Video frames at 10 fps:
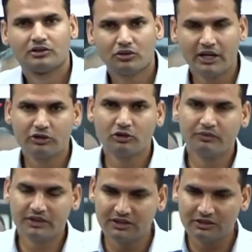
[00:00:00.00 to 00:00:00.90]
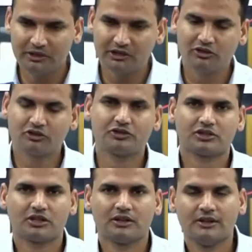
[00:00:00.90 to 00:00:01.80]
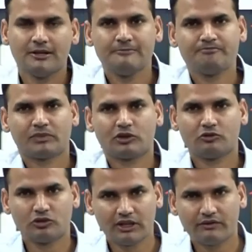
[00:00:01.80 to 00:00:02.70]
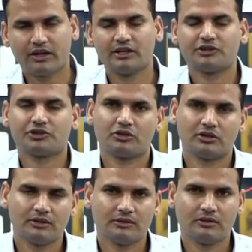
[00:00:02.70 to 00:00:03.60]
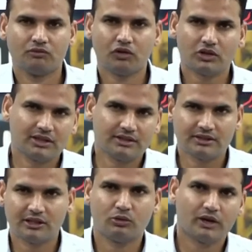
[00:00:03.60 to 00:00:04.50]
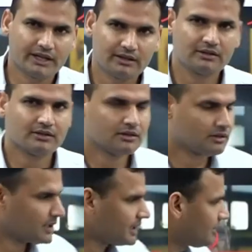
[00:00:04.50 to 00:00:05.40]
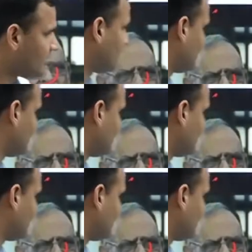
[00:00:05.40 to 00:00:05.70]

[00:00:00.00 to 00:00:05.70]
So I hope with this particular question, you would have understood what is required, right?